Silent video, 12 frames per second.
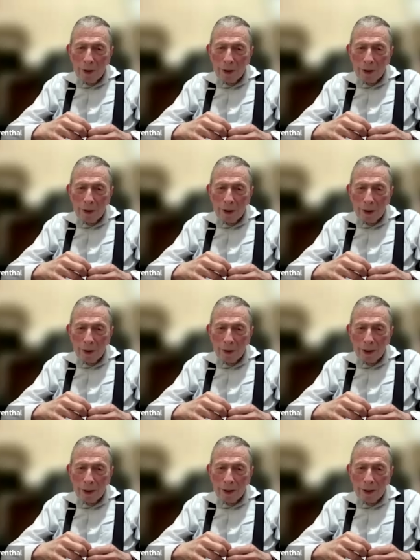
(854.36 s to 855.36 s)
the
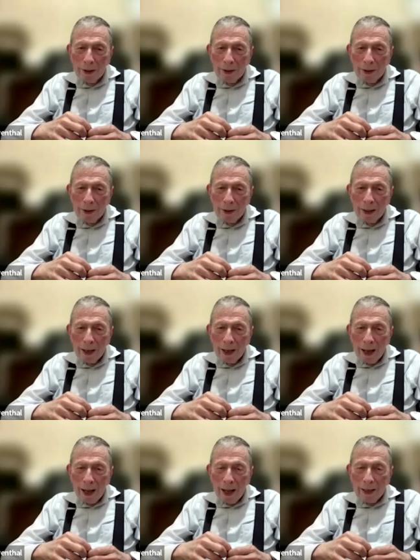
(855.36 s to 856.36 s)
girl that,"
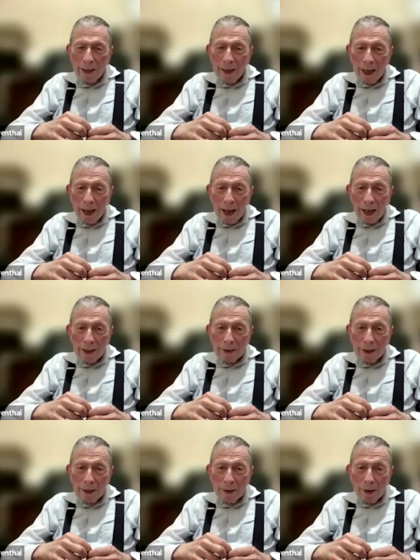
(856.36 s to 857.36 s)
and I
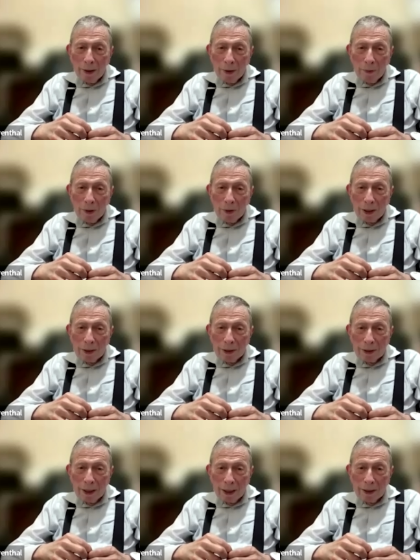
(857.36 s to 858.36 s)
said, "Well, that's
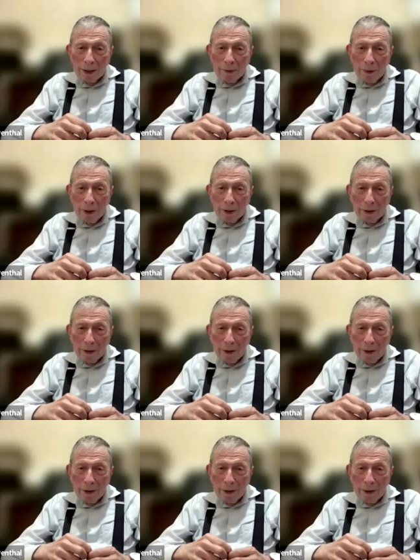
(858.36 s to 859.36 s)
exactly what
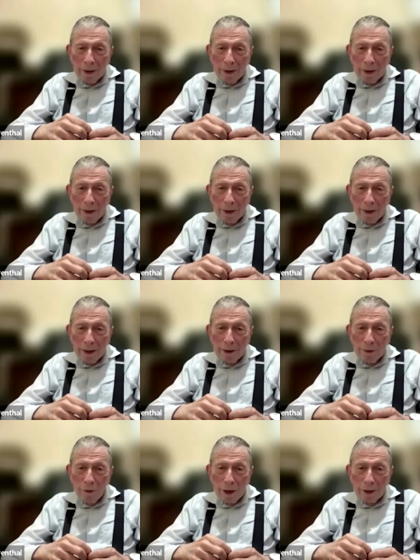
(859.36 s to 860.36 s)

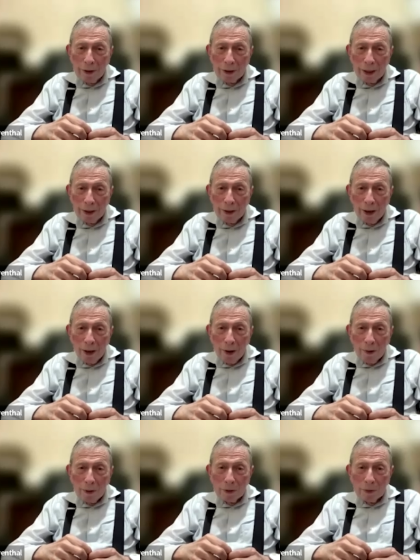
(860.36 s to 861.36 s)
his friend said,"
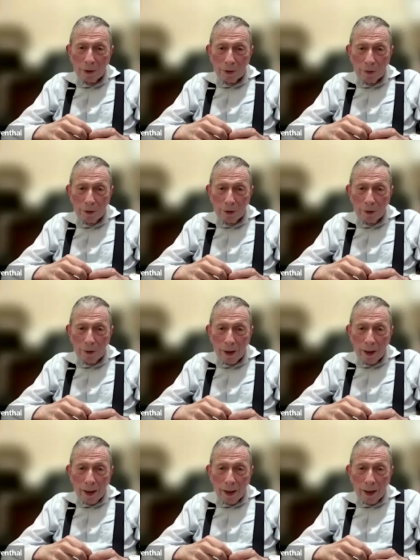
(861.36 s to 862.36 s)
which was true,
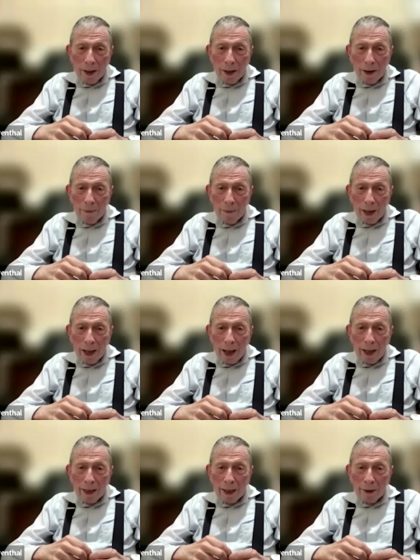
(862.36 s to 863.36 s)
uh,
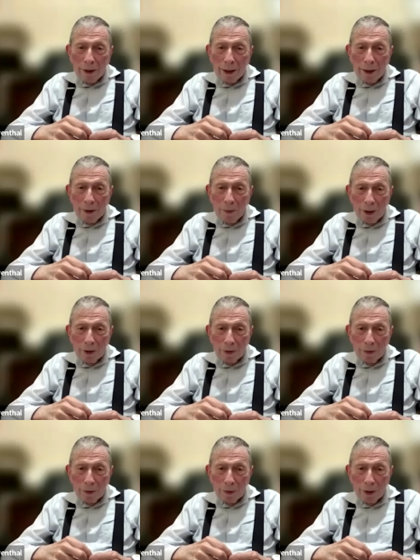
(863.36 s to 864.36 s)
and I think it
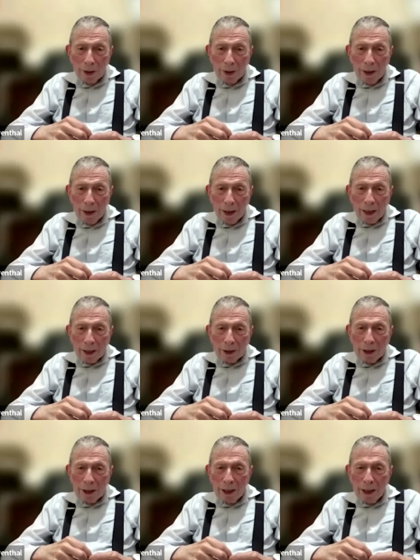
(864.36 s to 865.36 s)
was true that
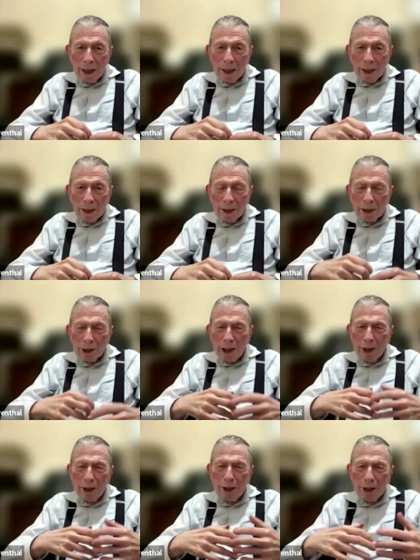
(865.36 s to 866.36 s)
she,
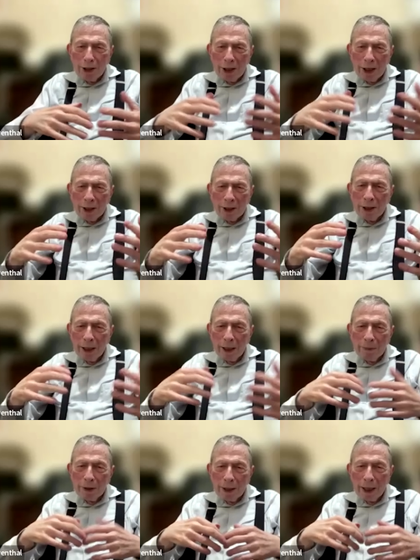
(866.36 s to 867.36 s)
c'est le destin. She
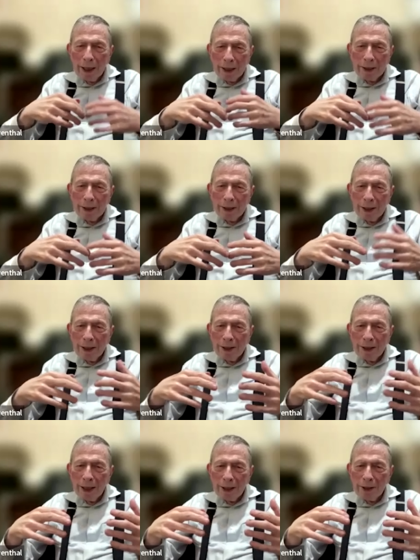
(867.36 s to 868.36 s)
kept saying,
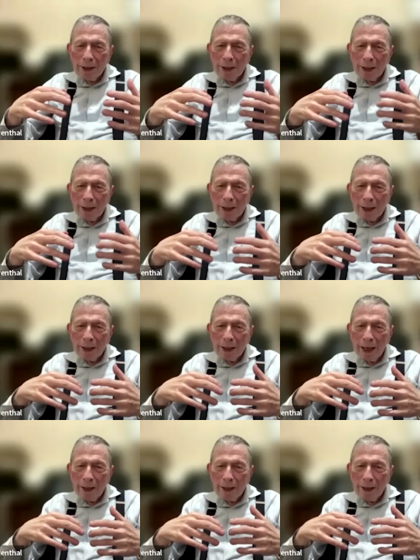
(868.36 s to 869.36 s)
it's destiny,
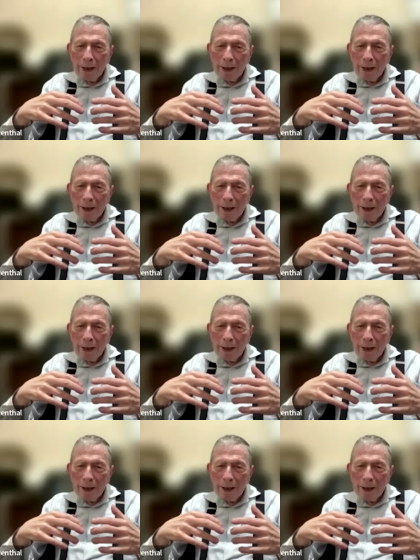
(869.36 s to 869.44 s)
and